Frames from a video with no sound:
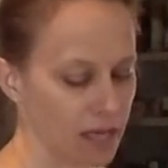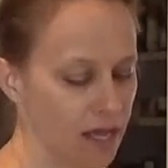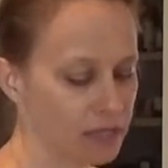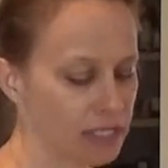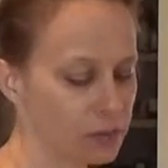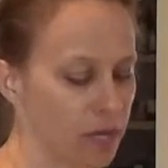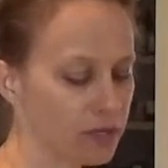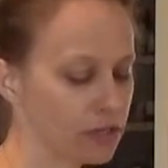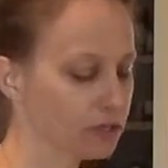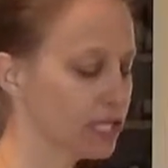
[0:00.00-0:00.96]
I was
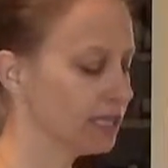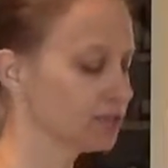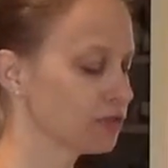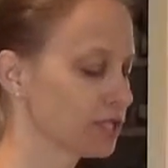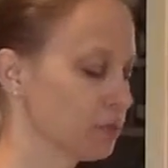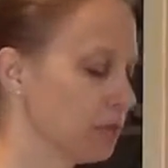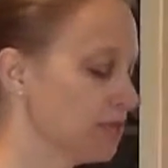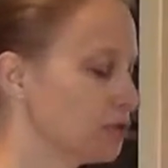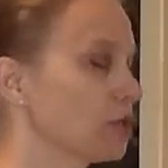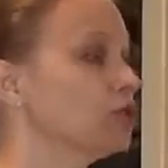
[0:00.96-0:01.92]
inspired to create this recipe
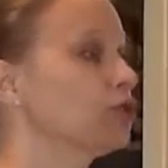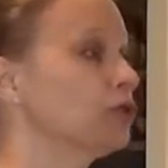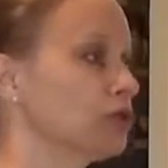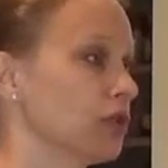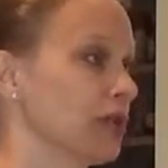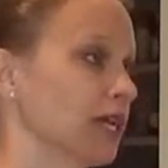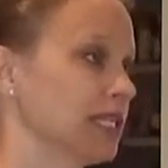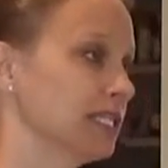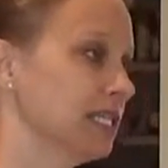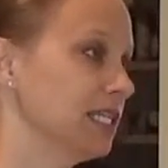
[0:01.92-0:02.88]
based on a juice that
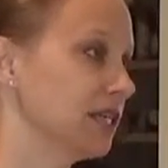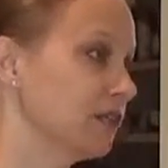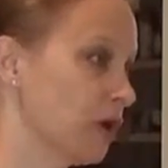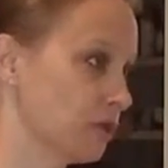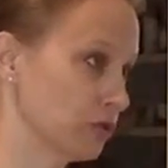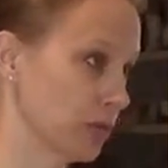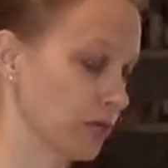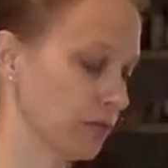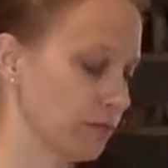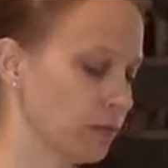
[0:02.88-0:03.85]
I'd seen at a farmer's
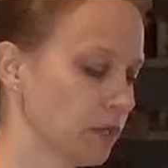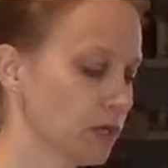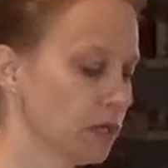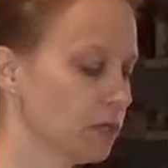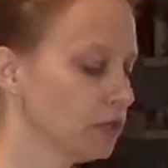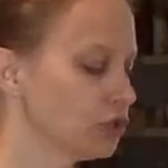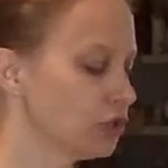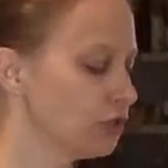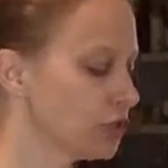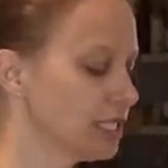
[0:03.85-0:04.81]
market. The
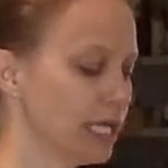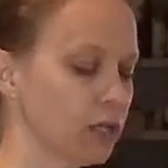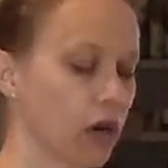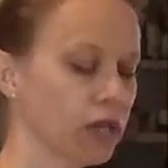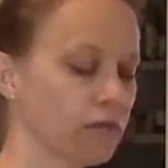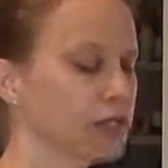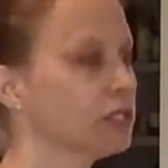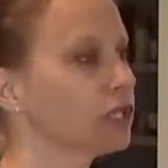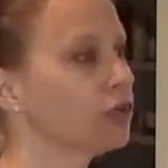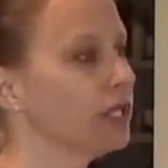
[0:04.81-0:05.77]
juice contained all of these
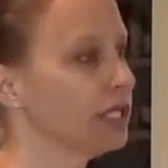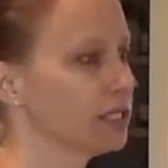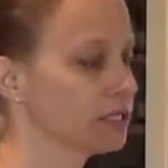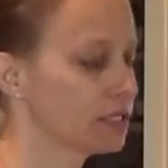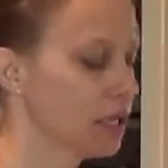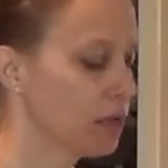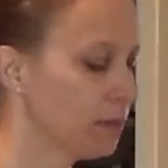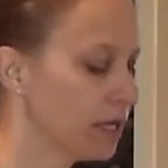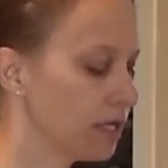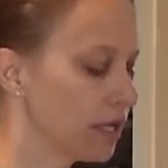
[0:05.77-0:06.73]
ingredients,
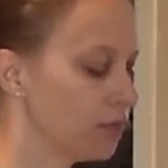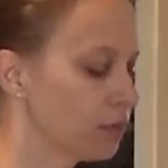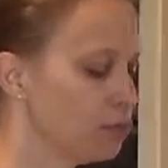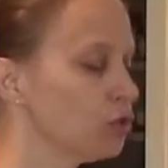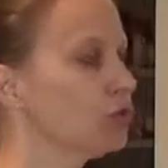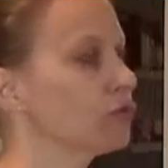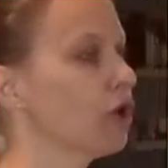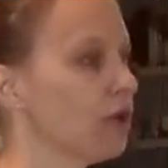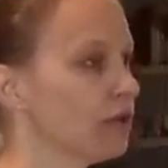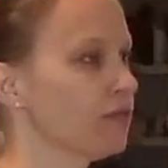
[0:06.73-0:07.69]
but they removed
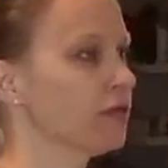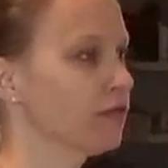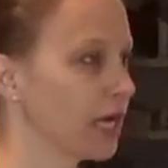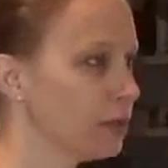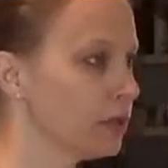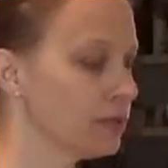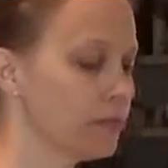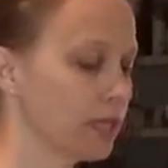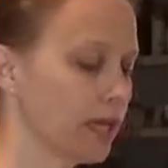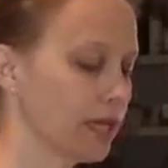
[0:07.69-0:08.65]
all of the
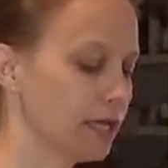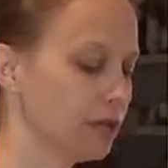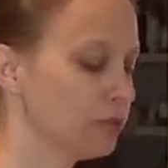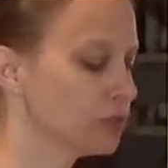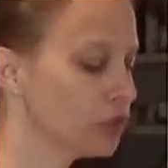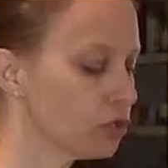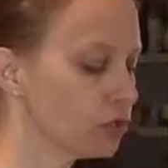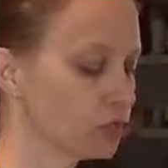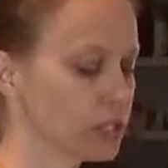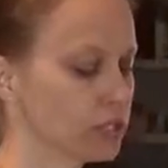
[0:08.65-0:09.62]
fiber, and the
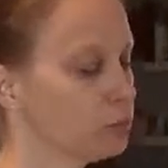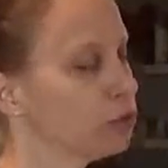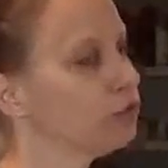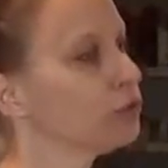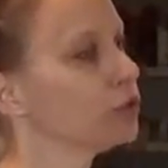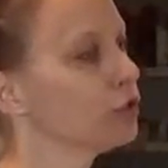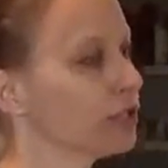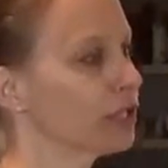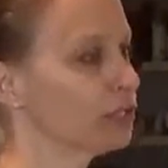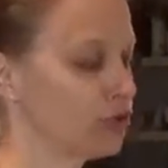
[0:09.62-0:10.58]
result was this beautiful
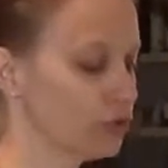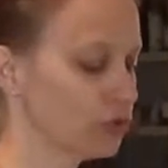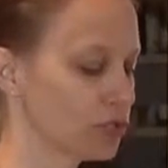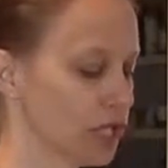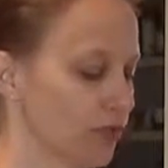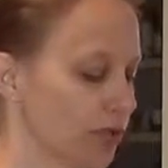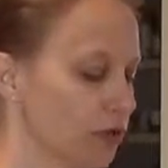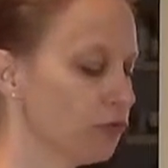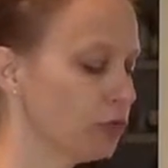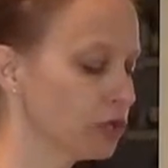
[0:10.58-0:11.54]
looking juice
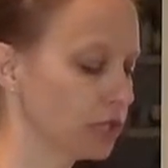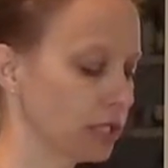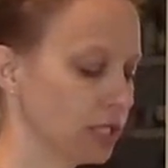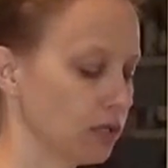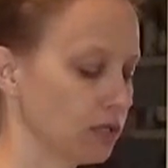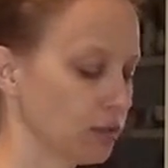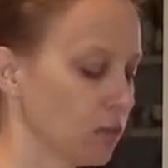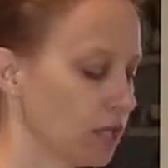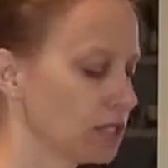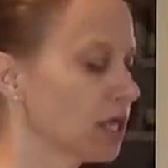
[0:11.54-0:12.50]
that unfortunately
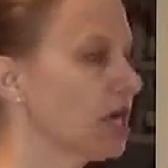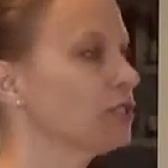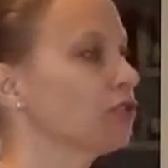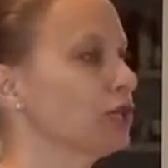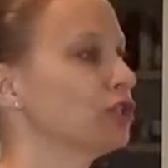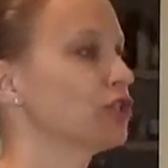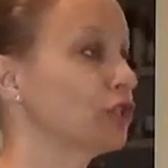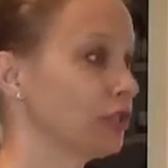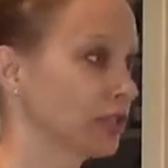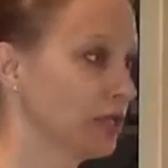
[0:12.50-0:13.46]
was concentrated
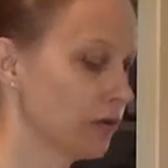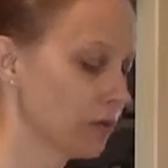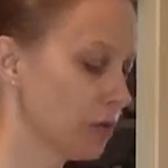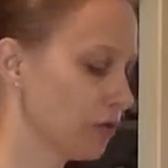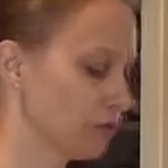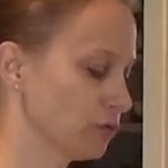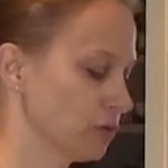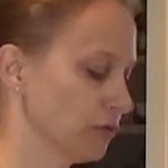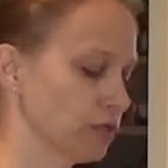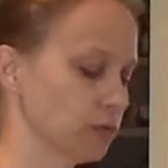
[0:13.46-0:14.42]
sugar from all the fruits
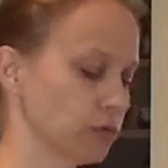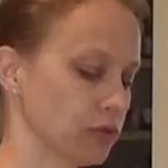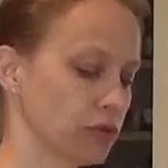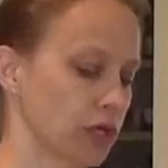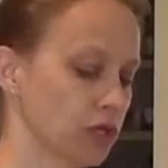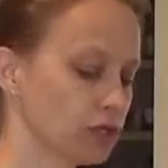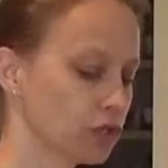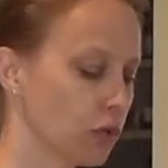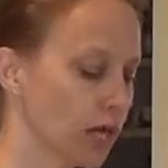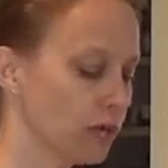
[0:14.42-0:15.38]
and vegetables.
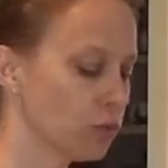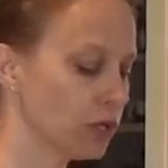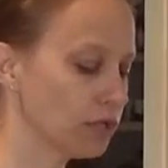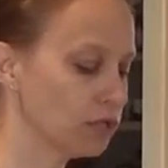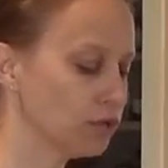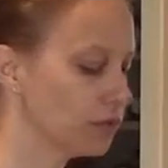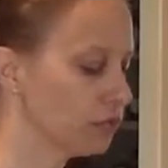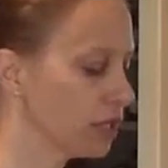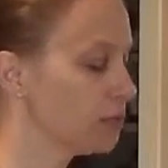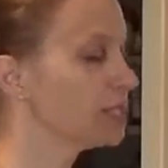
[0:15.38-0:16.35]
So I wanted to
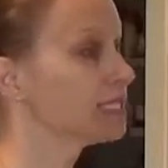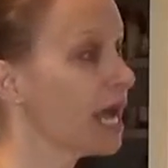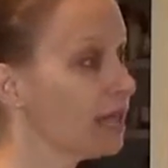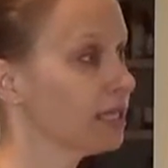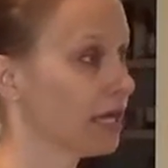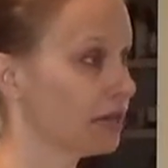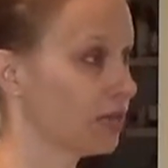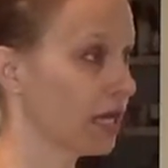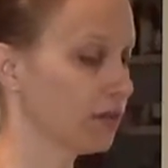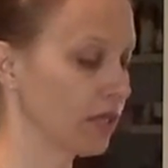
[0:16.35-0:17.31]
develop a salad out of
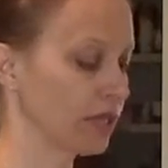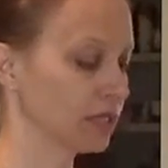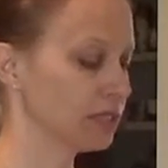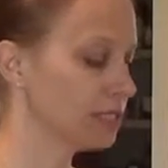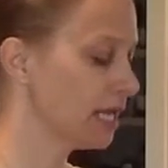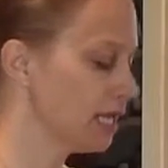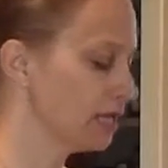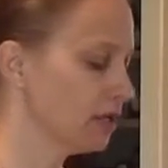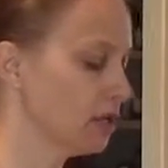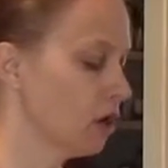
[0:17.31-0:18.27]
that
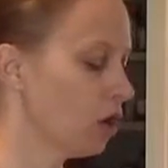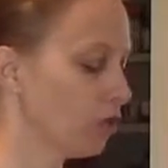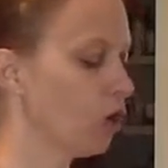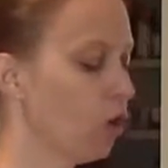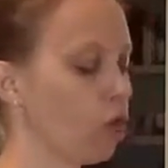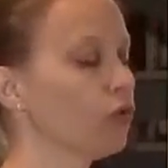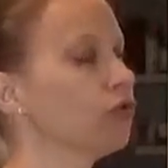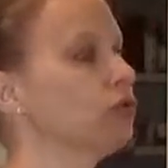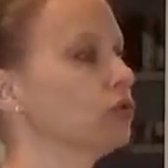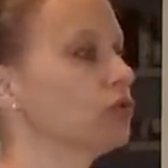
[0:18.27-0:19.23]
contained all the whole
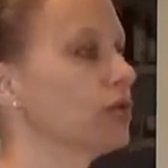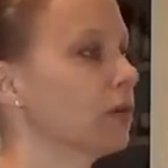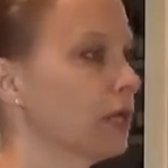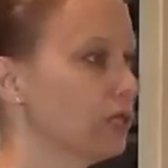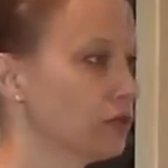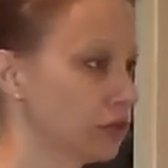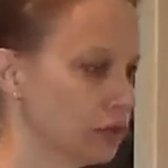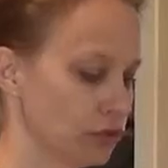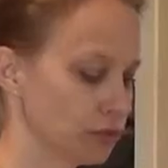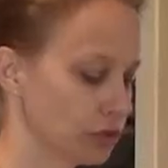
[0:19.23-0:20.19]
foods that went into the
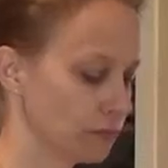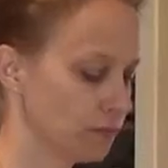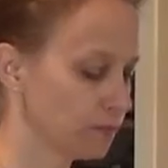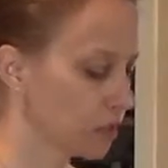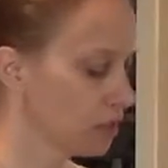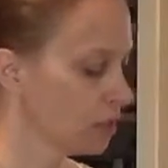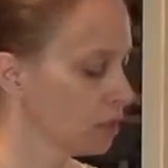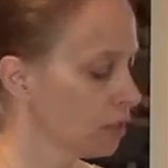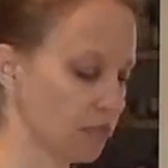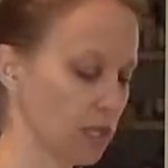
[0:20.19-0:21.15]
juice.
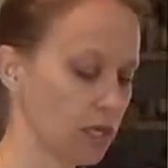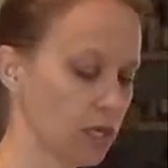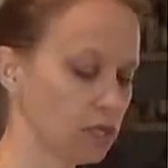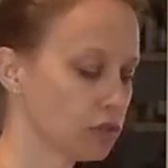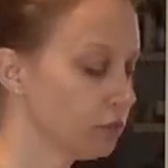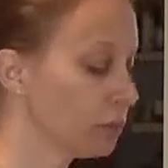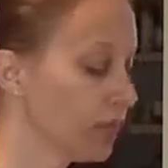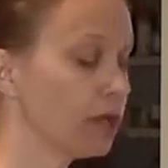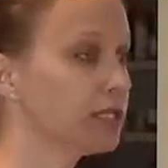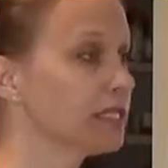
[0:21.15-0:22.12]
So in
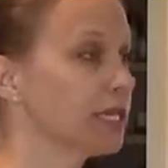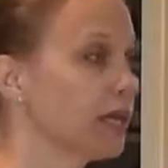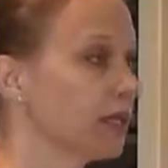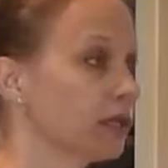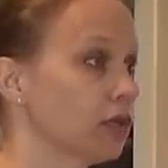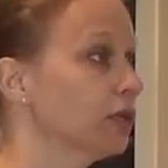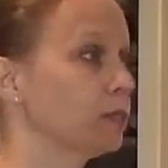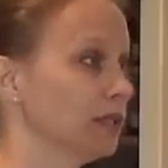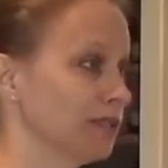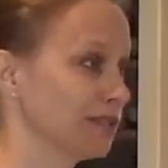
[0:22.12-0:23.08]
preparing this salad, it
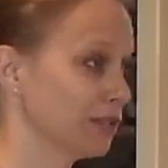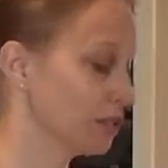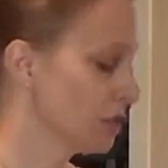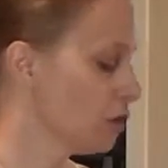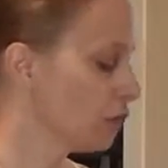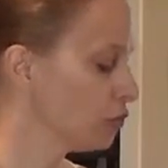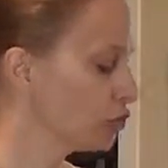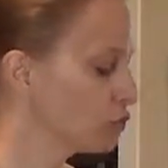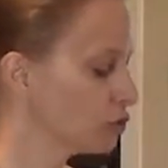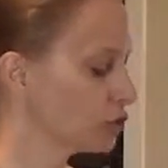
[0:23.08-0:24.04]
couldn't be easier.
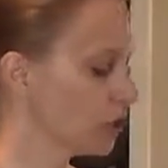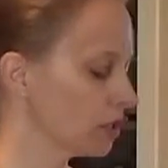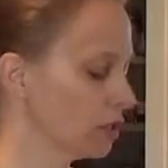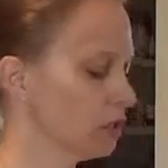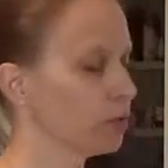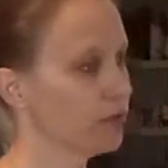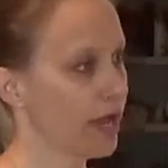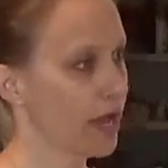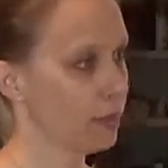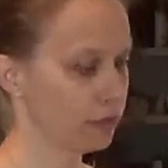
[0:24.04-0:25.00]
First we'll start with
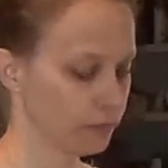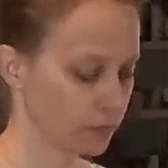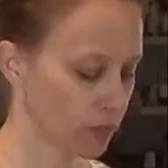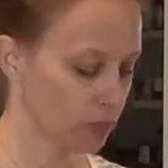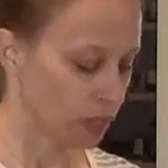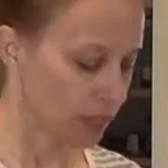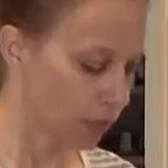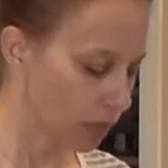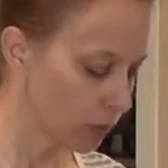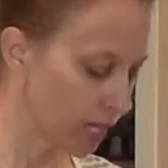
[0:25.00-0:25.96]
the apple.
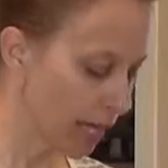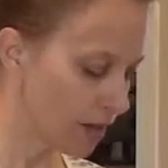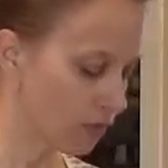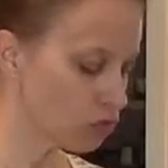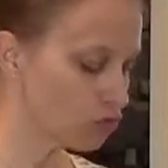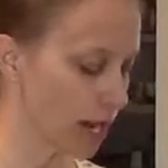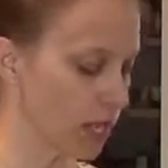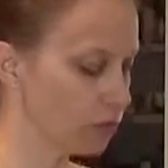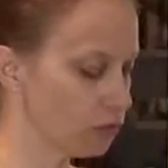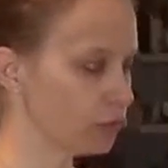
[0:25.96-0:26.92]
Now when we have a
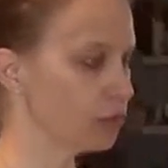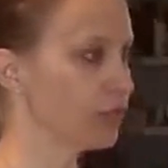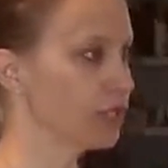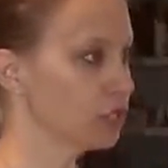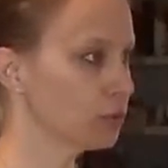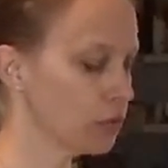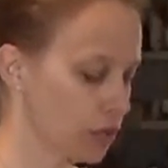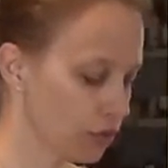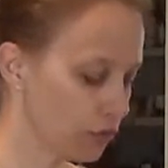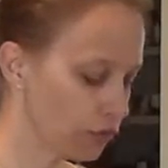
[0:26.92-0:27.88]
round fruit or vegetable,
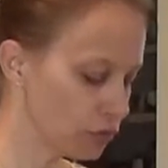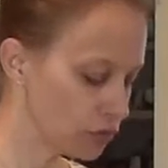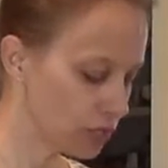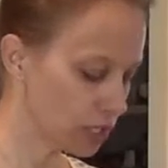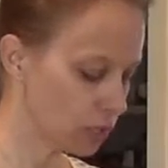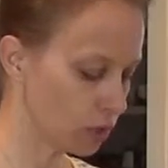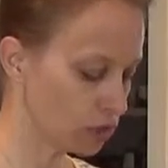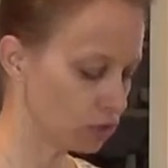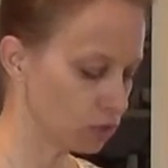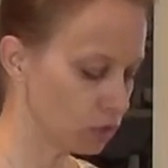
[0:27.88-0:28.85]
the first thing that you want
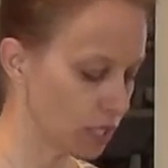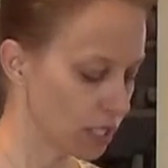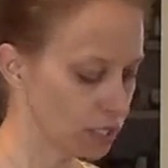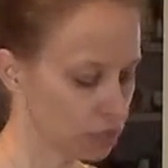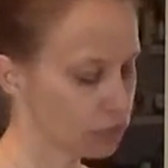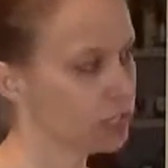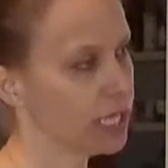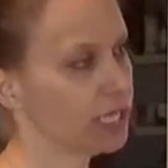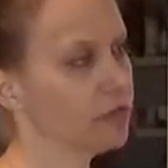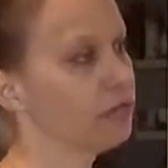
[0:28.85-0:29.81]
to do is to
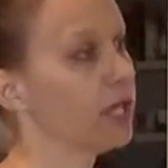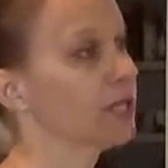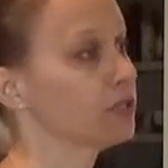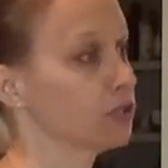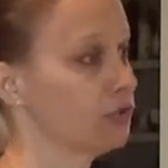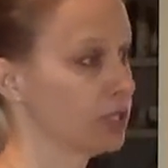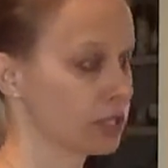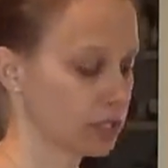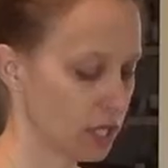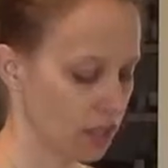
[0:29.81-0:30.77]
create a flat
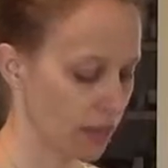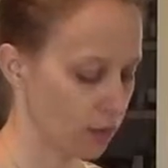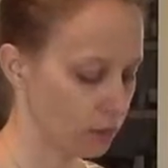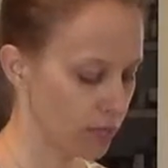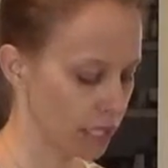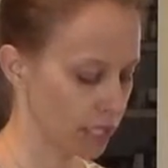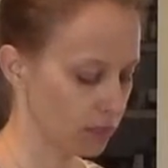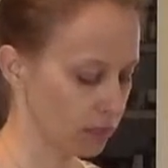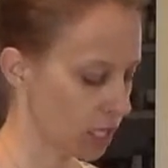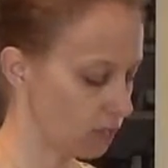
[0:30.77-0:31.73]
surface. That will make it
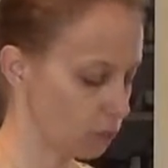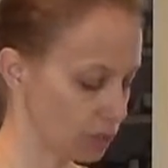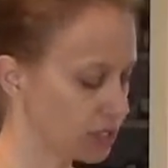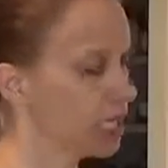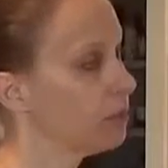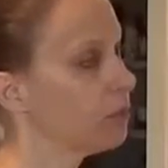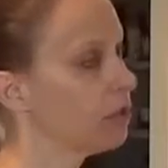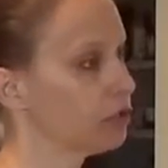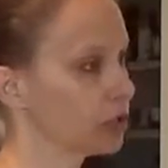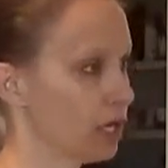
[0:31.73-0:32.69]
a lot more stable
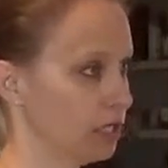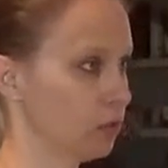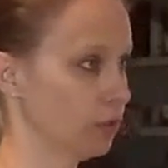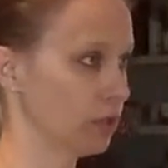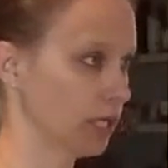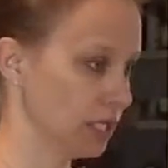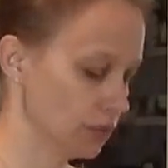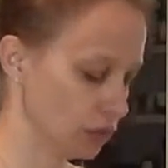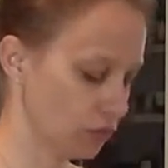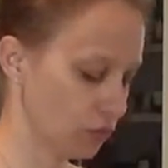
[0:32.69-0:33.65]
on your cutting board and
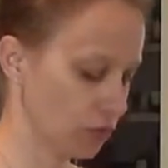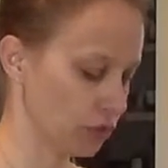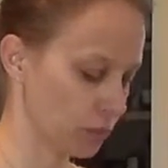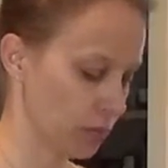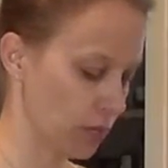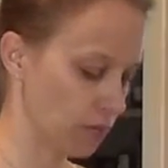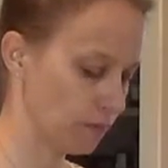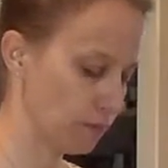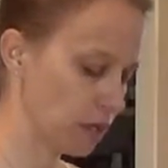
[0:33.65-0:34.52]
easier for you to prepare.